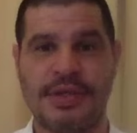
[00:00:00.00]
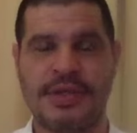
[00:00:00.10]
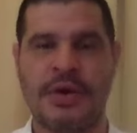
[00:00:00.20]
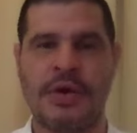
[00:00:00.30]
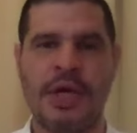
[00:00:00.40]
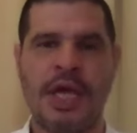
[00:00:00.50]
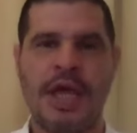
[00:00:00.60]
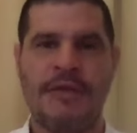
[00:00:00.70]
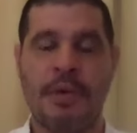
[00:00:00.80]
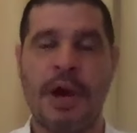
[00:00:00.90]
So
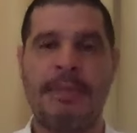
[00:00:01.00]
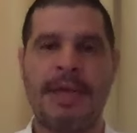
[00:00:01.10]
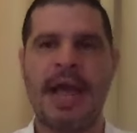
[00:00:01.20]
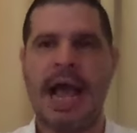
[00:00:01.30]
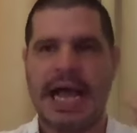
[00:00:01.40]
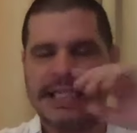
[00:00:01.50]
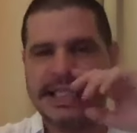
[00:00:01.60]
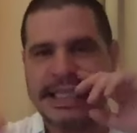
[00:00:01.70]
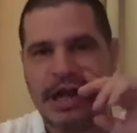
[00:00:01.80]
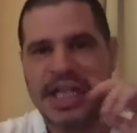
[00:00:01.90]
if you want to be, I
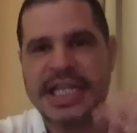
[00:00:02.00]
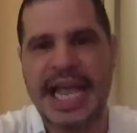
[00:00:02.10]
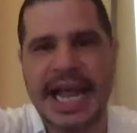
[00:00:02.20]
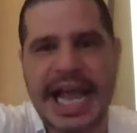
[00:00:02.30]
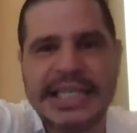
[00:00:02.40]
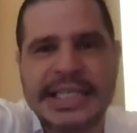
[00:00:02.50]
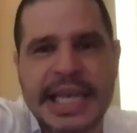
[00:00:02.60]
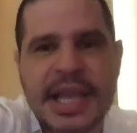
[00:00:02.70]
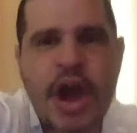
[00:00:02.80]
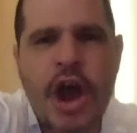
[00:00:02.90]
see the other day a guy
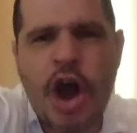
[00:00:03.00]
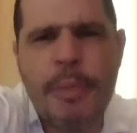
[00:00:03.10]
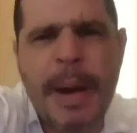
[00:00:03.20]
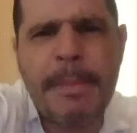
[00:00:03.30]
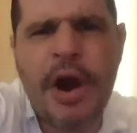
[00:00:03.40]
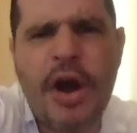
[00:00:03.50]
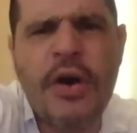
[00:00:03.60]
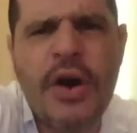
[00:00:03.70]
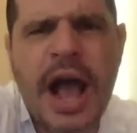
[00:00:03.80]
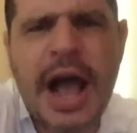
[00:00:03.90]
say, oh, but
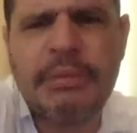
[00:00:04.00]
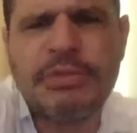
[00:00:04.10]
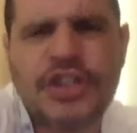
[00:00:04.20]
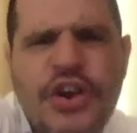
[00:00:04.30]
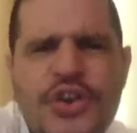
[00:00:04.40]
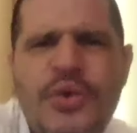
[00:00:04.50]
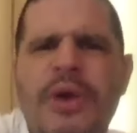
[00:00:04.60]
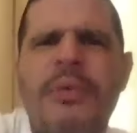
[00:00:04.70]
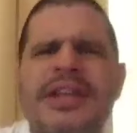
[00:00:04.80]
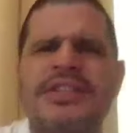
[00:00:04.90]
bro, I'm sure you
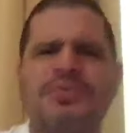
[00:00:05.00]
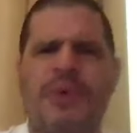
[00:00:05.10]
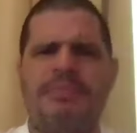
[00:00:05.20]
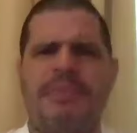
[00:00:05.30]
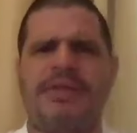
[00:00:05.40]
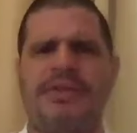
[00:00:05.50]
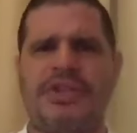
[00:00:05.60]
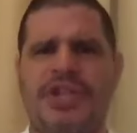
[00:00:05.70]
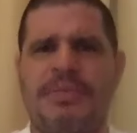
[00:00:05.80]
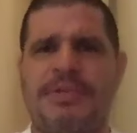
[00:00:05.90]
are rich with
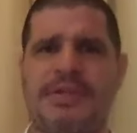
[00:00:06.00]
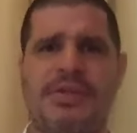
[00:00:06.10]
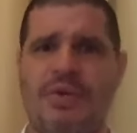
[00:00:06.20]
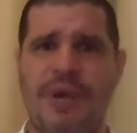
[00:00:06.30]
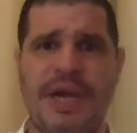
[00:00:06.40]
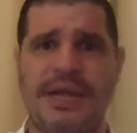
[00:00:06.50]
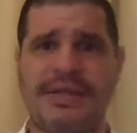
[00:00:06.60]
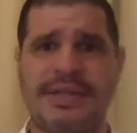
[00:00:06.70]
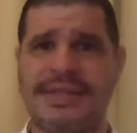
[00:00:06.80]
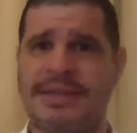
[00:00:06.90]
mentorships. No, we're not.
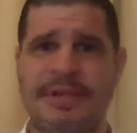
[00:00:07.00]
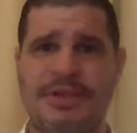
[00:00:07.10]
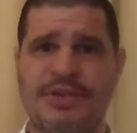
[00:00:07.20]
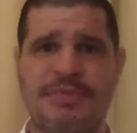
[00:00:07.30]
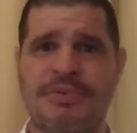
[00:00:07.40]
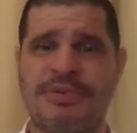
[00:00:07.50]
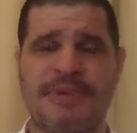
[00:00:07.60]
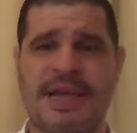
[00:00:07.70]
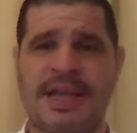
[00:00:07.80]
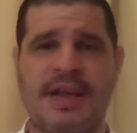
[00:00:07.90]
It's not mentorship who's
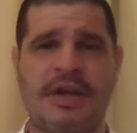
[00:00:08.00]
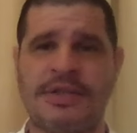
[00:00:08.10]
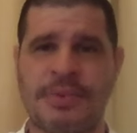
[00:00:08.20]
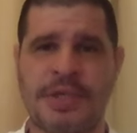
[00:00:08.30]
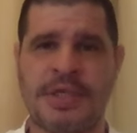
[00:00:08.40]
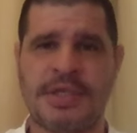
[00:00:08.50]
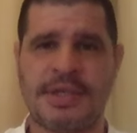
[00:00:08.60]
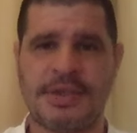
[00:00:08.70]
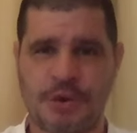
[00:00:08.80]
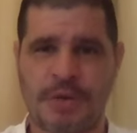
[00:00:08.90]
making us rich.
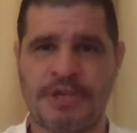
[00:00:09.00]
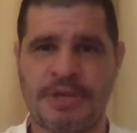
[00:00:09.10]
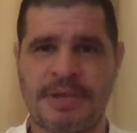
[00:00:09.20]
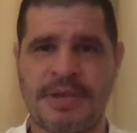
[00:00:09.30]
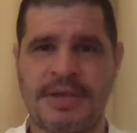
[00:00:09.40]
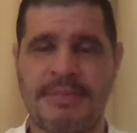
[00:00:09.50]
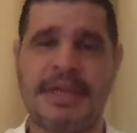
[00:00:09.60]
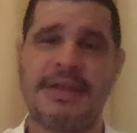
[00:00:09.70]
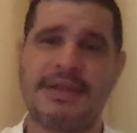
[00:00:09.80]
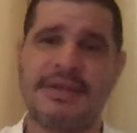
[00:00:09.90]
It's drop shipping.
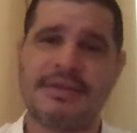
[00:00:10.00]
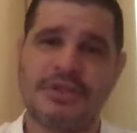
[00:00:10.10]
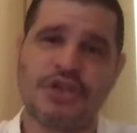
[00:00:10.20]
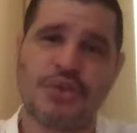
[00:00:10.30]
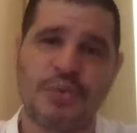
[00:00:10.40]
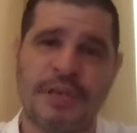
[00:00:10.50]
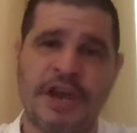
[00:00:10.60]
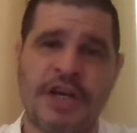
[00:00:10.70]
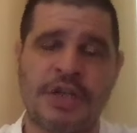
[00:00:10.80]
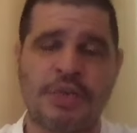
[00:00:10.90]
But just to be
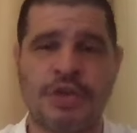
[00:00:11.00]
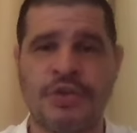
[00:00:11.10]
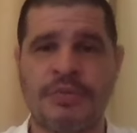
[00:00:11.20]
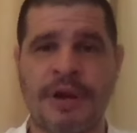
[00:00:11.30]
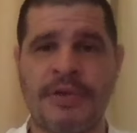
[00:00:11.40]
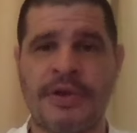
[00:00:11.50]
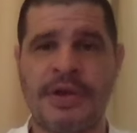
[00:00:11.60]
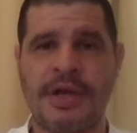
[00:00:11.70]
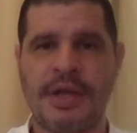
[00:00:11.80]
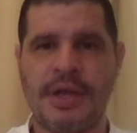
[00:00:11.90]
honest with you, brother,
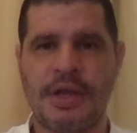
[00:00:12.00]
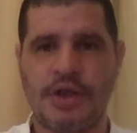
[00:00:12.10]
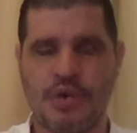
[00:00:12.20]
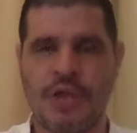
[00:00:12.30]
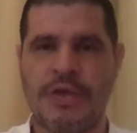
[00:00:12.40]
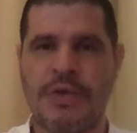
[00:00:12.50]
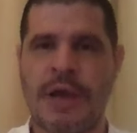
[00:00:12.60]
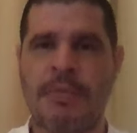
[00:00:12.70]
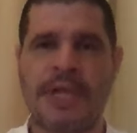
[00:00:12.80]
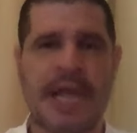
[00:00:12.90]
you
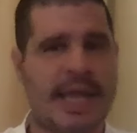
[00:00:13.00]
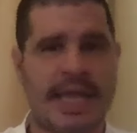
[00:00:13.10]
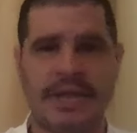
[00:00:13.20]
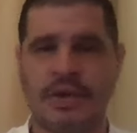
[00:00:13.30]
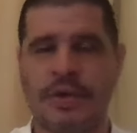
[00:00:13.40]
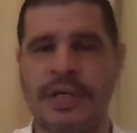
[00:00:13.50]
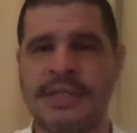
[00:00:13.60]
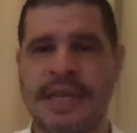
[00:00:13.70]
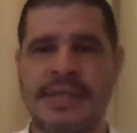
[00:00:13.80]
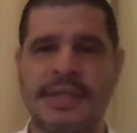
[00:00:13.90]
come with that
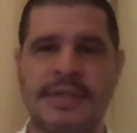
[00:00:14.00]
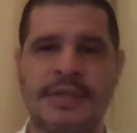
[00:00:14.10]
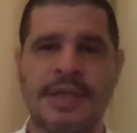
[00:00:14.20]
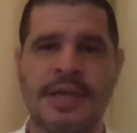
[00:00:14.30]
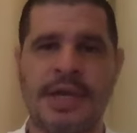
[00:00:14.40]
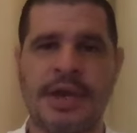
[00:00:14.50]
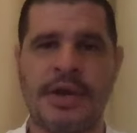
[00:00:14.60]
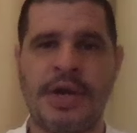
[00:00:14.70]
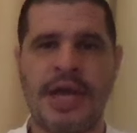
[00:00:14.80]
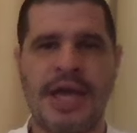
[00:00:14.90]
ignorance attitude in
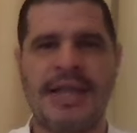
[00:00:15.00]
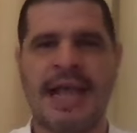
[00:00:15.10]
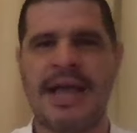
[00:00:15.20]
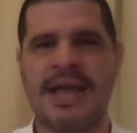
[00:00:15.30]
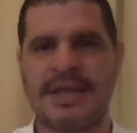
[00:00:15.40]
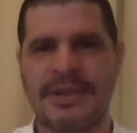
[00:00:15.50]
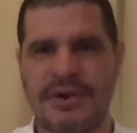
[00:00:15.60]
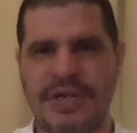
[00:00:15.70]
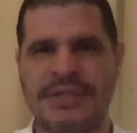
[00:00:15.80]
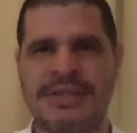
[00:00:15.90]
here and that
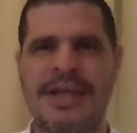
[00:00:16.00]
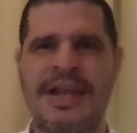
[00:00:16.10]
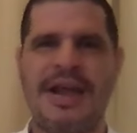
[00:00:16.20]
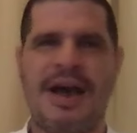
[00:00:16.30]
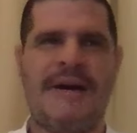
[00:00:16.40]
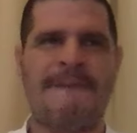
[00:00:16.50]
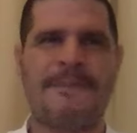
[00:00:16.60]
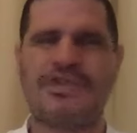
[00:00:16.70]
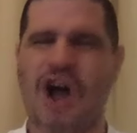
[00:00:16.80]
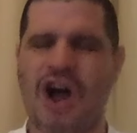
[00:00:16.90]
ignorance of
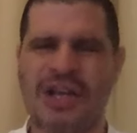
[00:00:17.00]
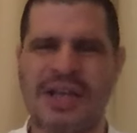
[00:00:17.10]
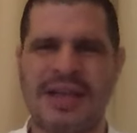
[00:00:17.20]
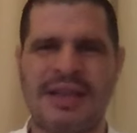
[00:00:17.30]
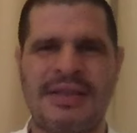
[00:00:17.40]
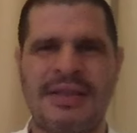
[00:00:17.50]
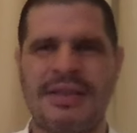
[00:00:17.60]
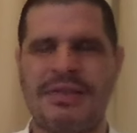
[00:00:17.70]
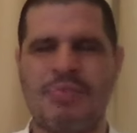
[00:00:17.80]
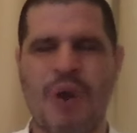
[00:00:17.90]
talking
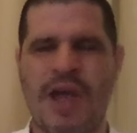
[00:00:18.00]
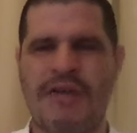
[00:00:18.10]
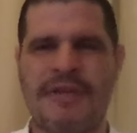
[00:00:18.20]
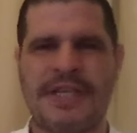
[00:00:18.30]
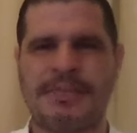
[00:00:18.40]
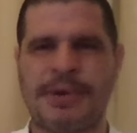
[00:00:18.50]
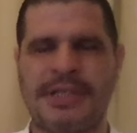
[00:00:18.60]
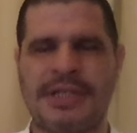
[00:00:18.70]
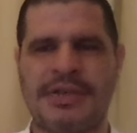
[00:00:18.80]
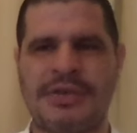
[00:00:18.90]
and way of
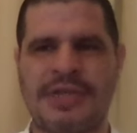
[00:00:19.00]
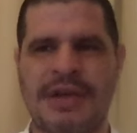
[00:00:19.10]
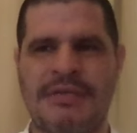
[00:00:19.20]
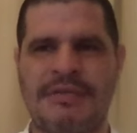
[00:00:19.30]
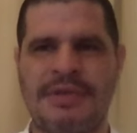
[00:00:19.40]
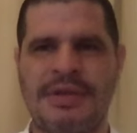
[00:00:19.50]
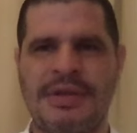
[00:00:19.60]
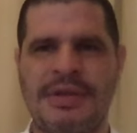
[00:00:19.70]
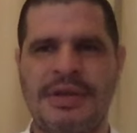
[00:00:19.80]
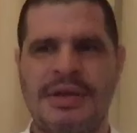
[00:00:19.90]
expressing yourself.
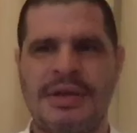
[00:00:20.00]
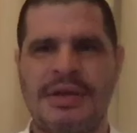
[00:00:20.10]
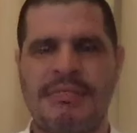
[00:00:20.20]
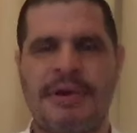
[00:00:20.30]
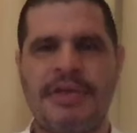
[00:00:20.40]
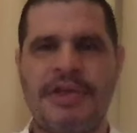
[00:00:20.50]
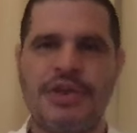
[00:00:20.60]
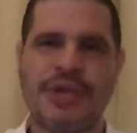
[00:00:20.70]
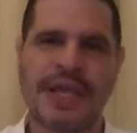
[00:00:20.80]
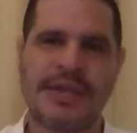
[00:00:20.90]
Brother,
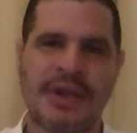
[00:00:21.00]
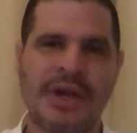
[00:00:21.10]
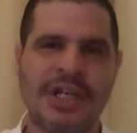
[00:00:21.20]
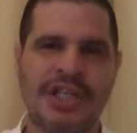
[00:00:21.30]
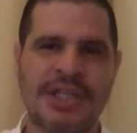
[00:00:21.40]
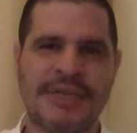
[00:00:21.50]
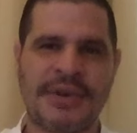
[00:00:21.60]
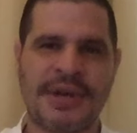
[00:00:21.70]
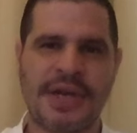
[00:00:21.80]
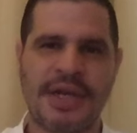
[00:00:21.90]
you think knowledge is
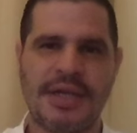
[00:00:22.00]
free?